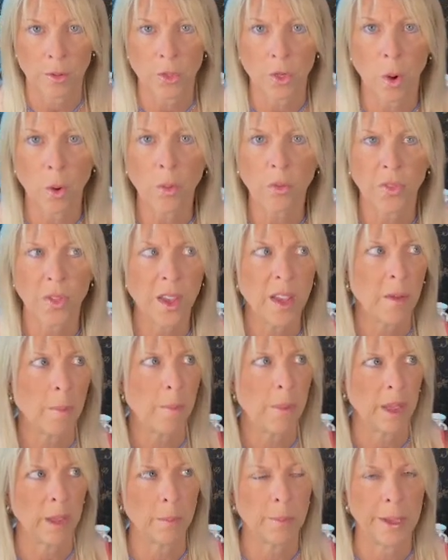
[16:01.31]
Don't think
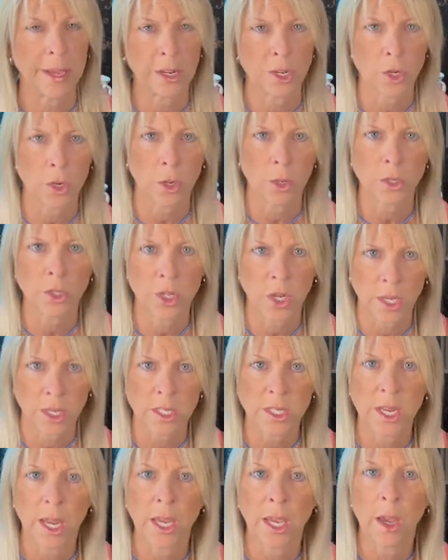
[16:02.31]
big picture.
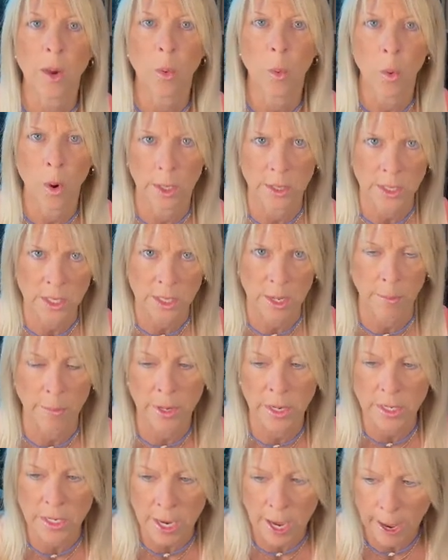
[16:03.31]
Just take it one step at
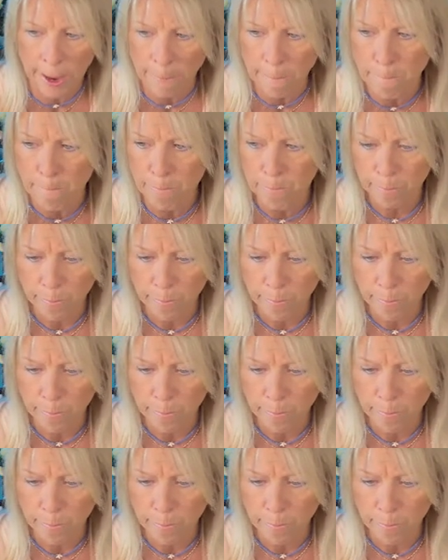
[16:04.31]
a time.